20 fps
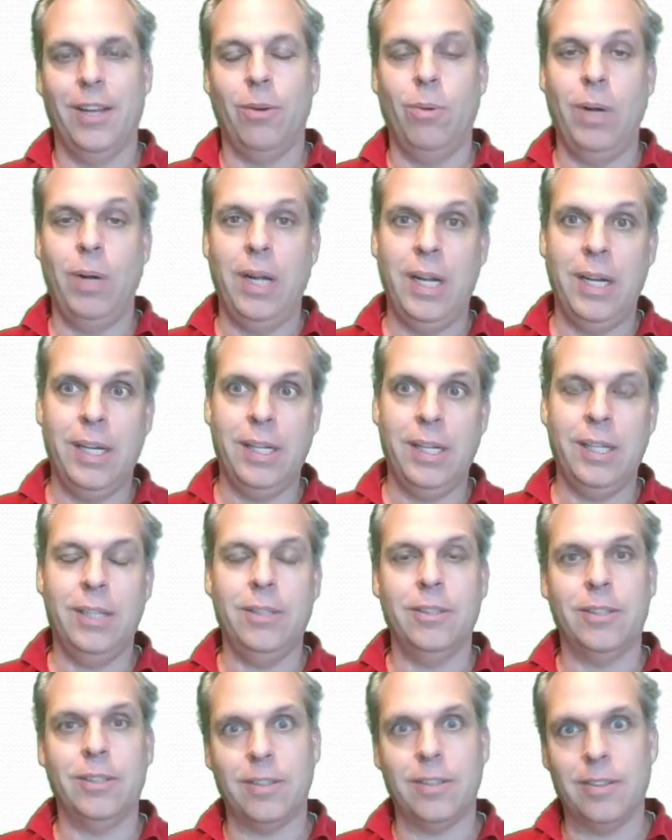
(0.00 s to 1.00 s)

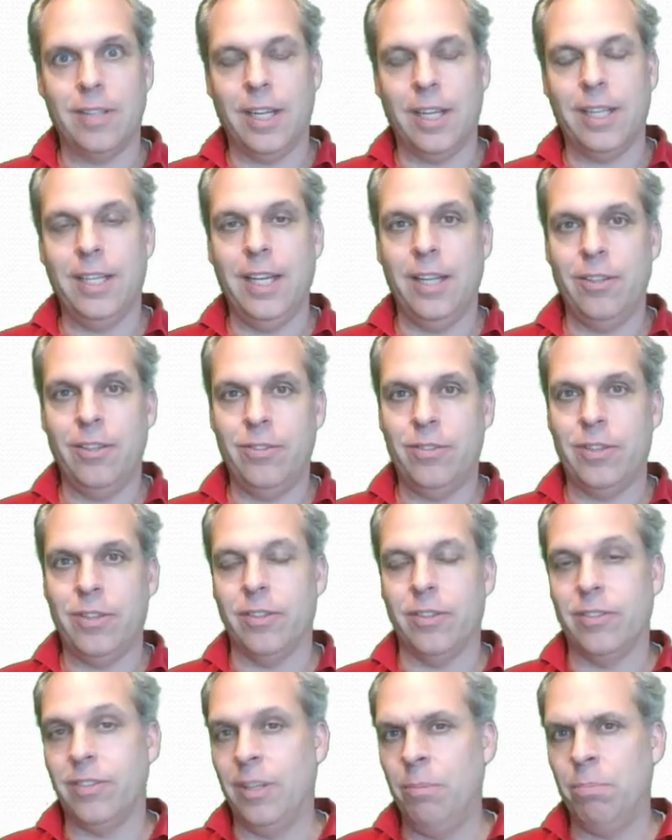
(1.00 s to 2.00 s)
Well, I guess the
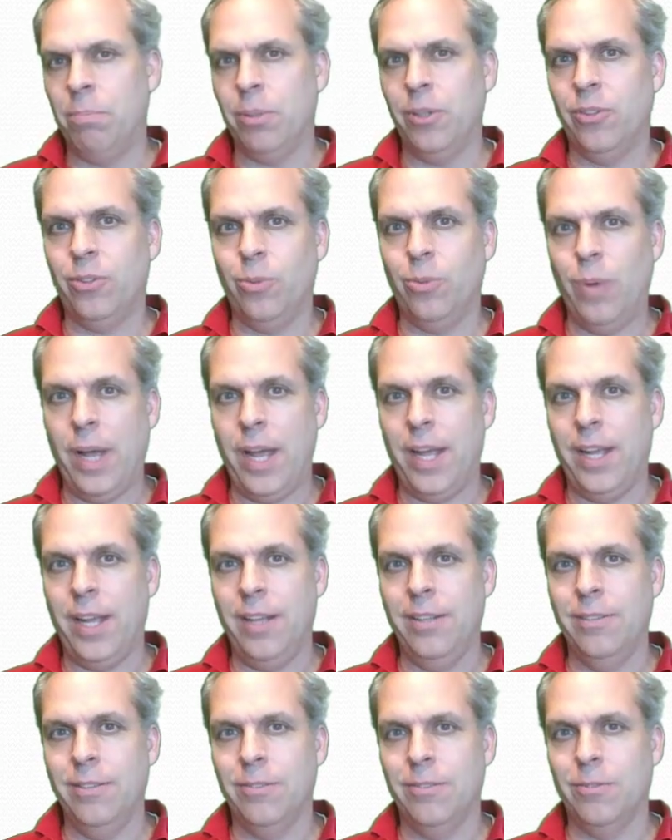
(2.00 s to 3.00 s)
simplest
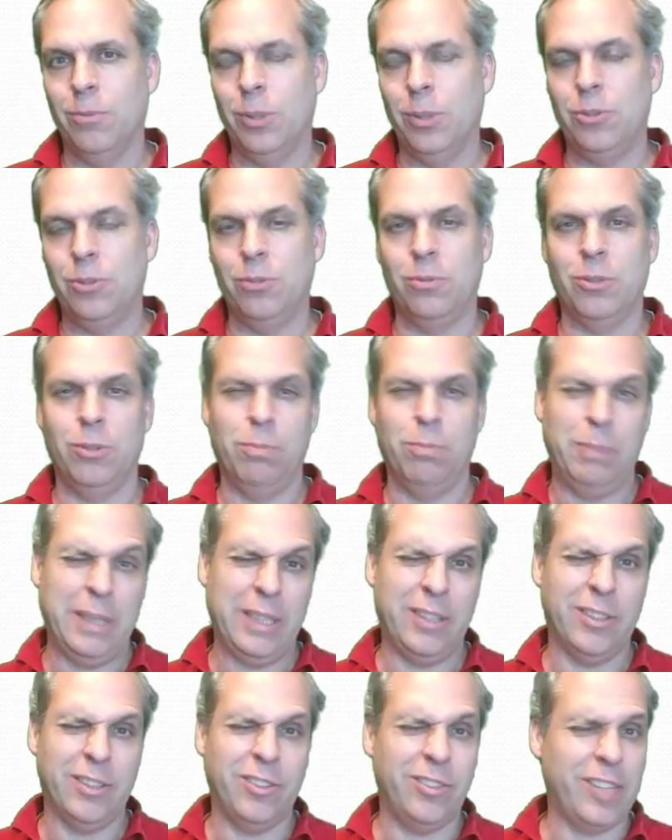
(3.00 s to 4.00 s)
way would
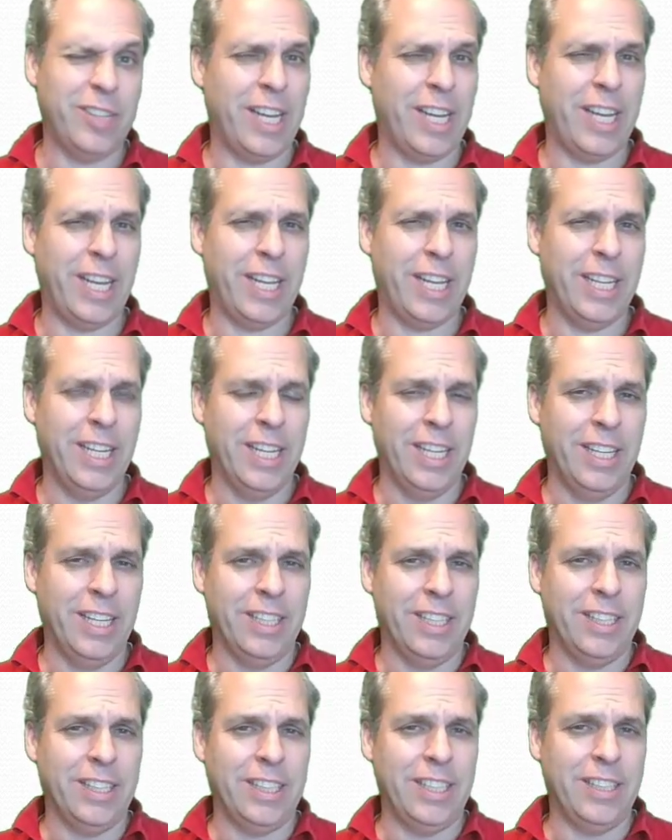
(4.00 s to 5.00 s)
be to say
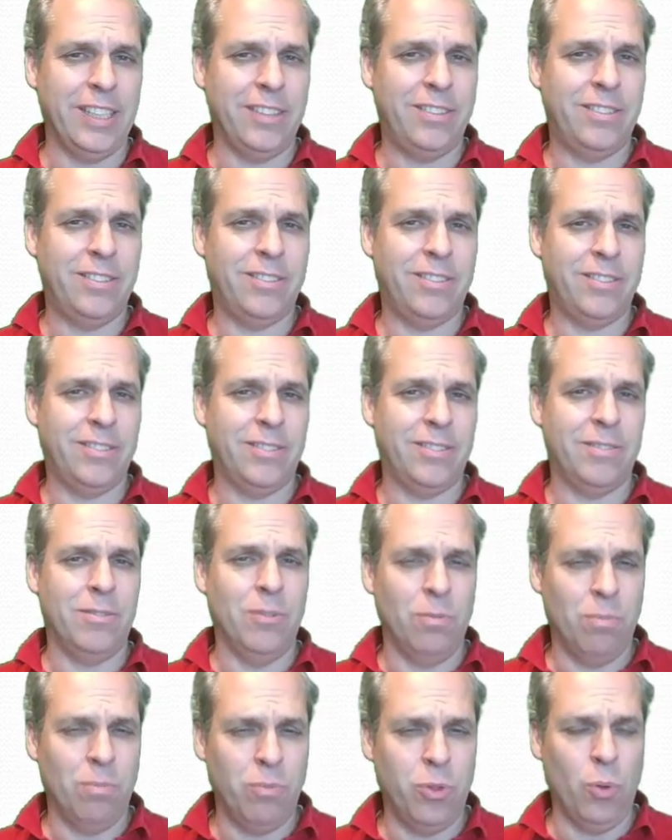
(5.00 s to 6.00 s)
it's
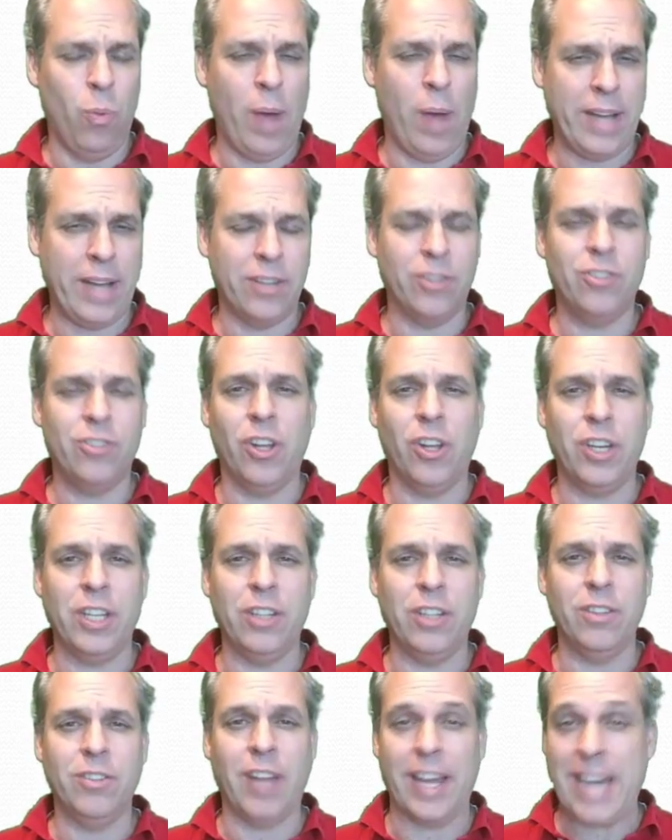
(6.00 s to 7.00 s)
the way to
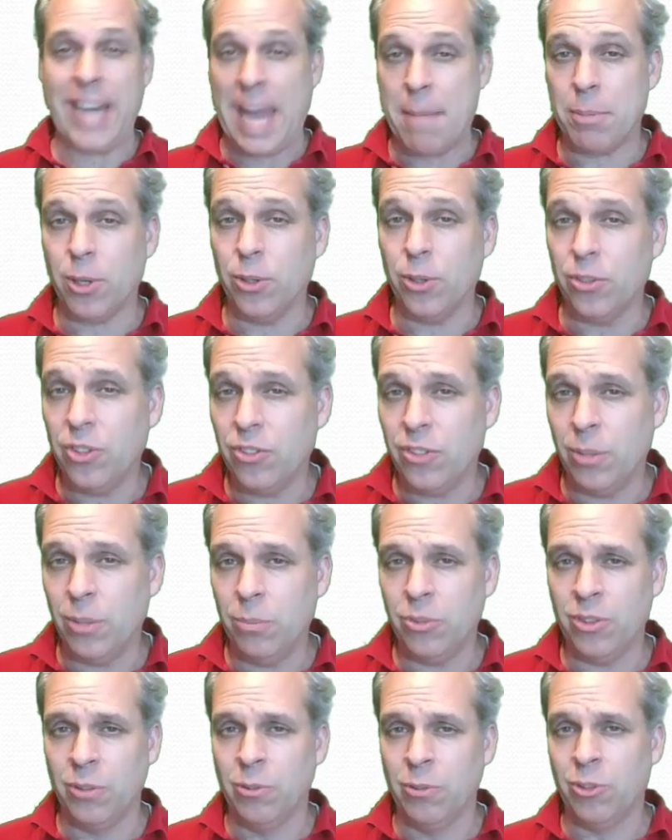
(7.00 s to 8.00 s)
study dynamical
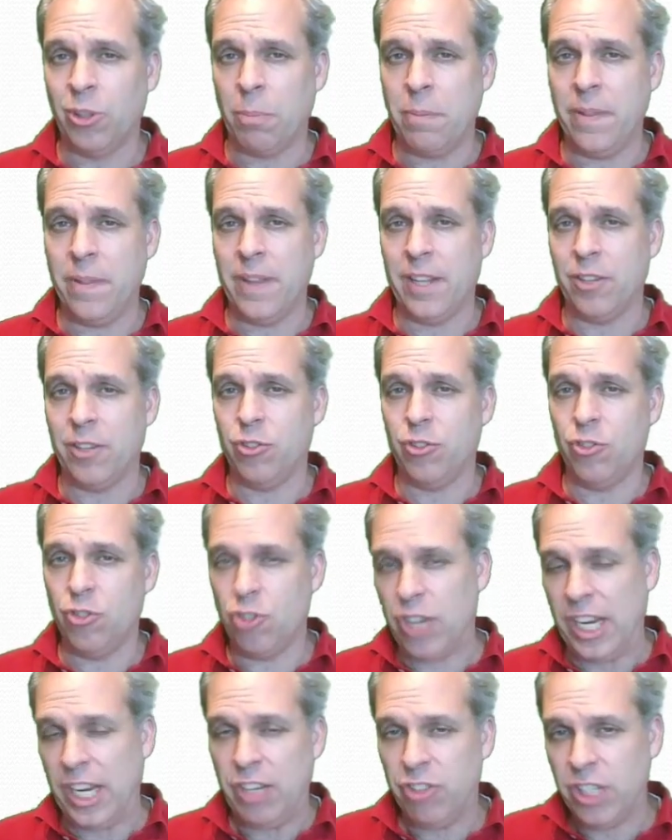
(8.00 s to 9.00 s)
systems, something that's
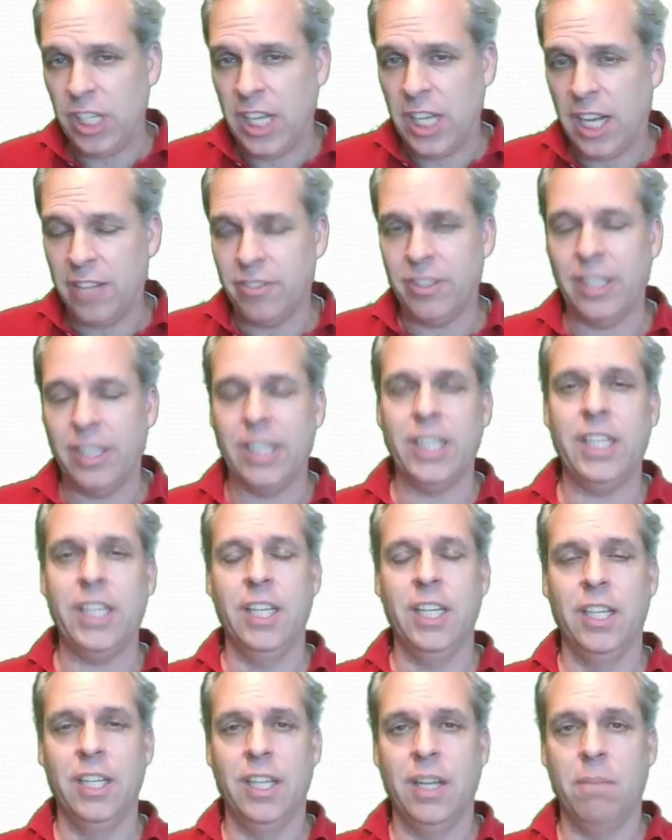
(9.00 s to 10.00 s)
changing constantly,
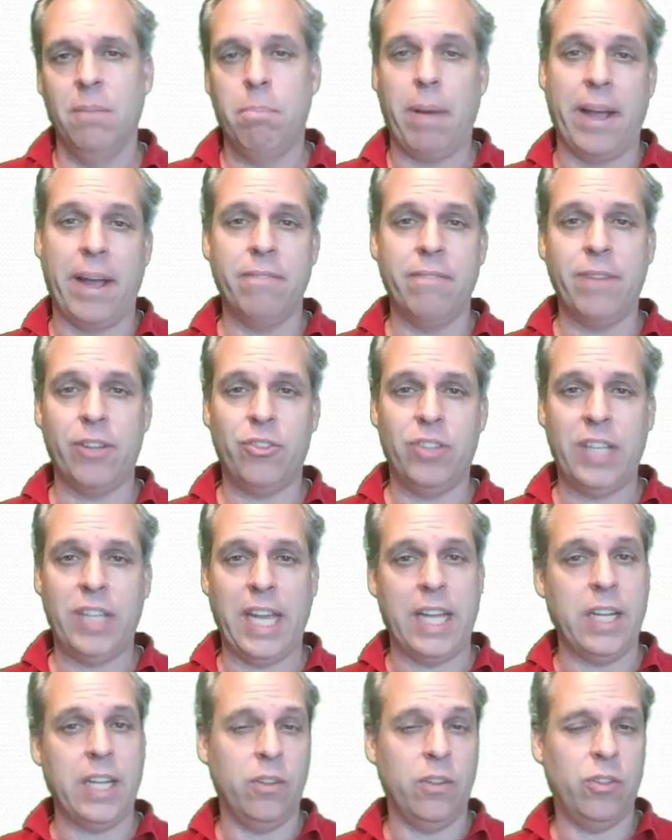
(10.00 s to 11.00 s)
by
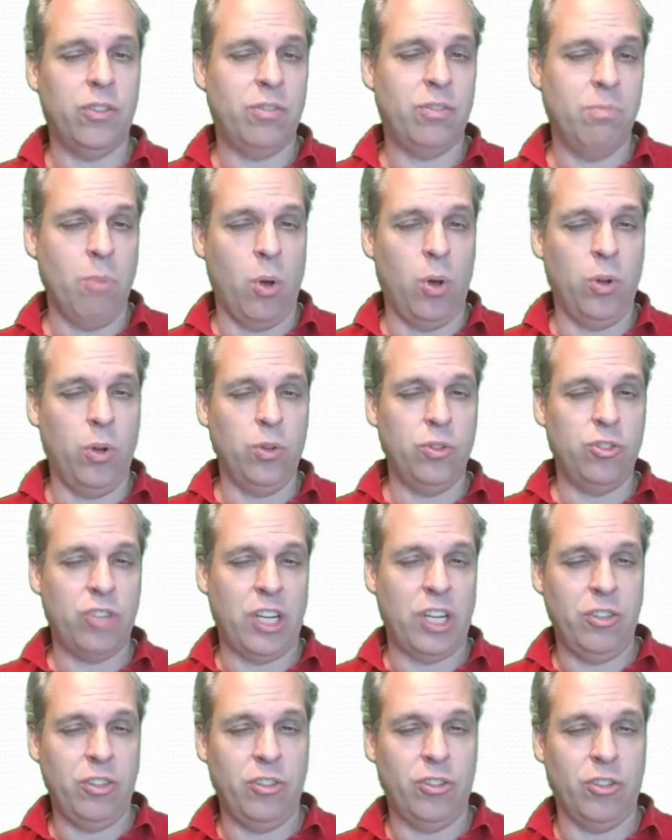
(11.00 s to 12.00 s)
investigating small
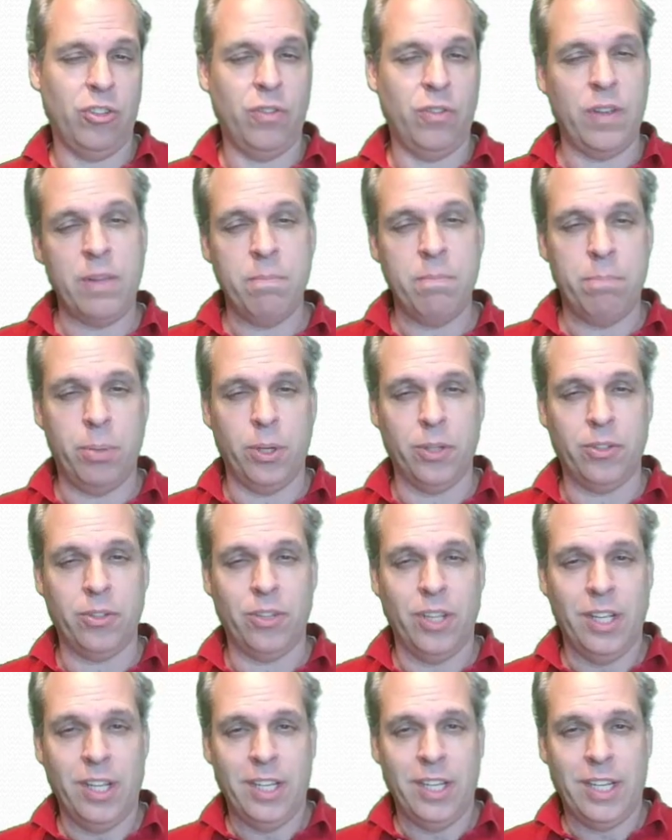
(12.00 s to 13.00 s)
changes of input
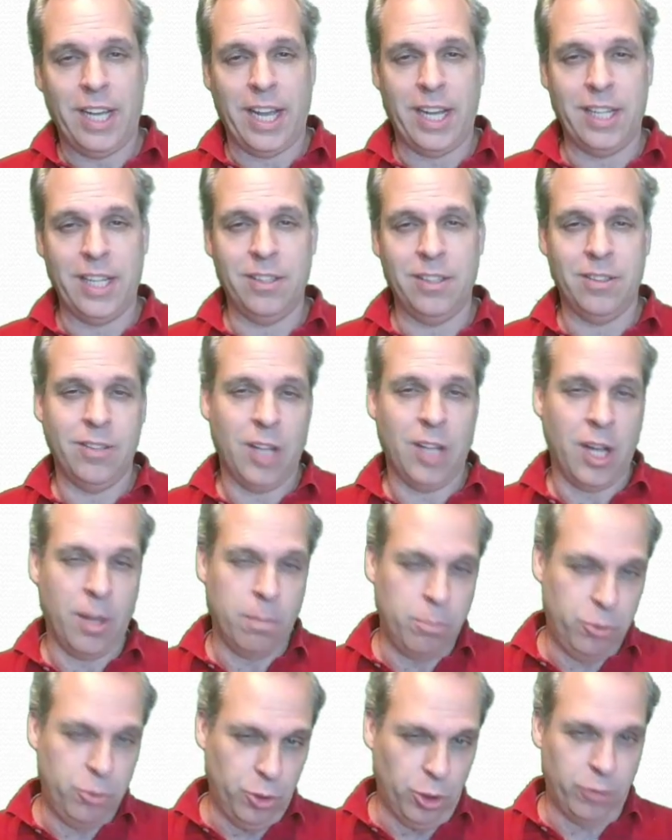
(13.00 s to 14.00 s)
and
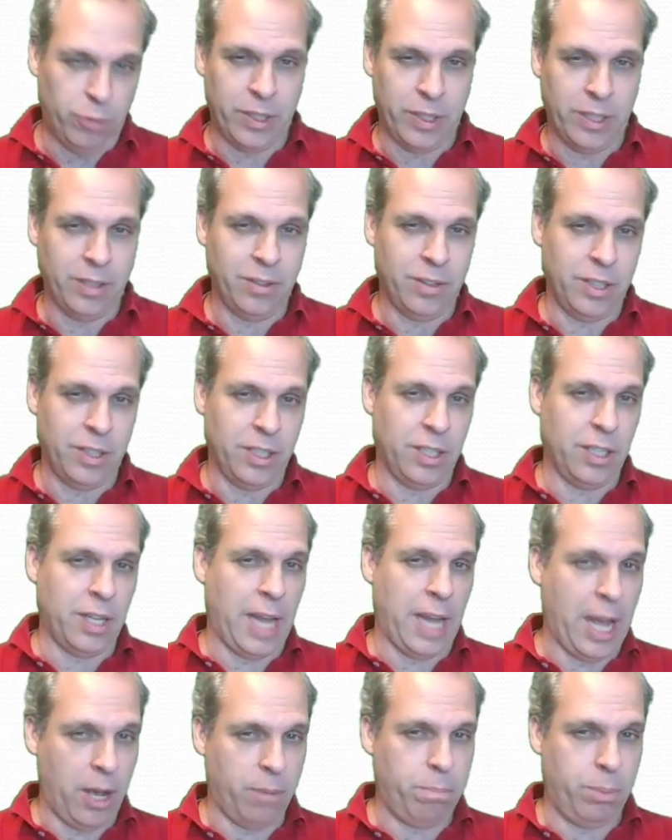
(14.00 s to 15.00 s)
observing the
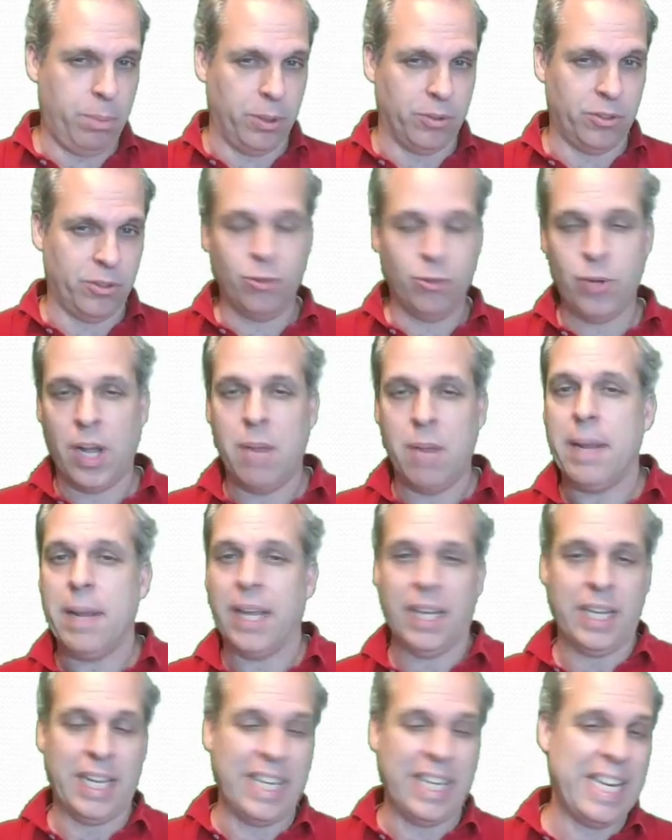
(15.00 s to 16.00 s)
outputs and trying to
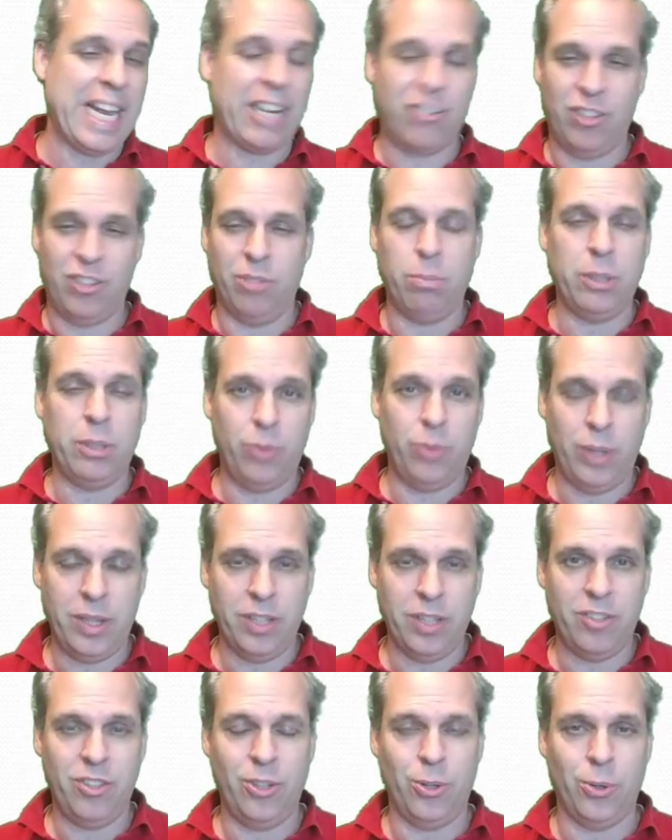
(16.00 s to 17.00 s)
make a connection between
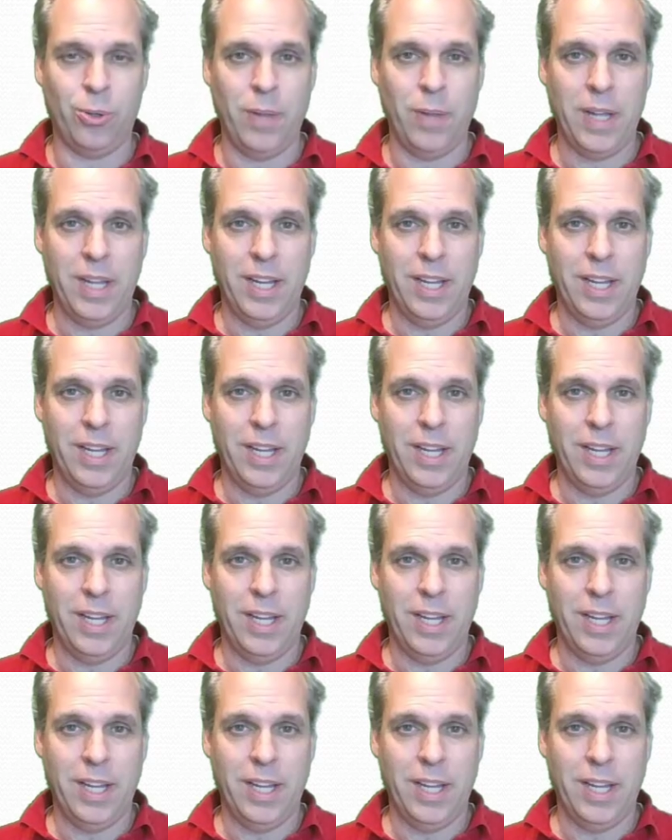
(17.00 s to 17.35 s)
the two.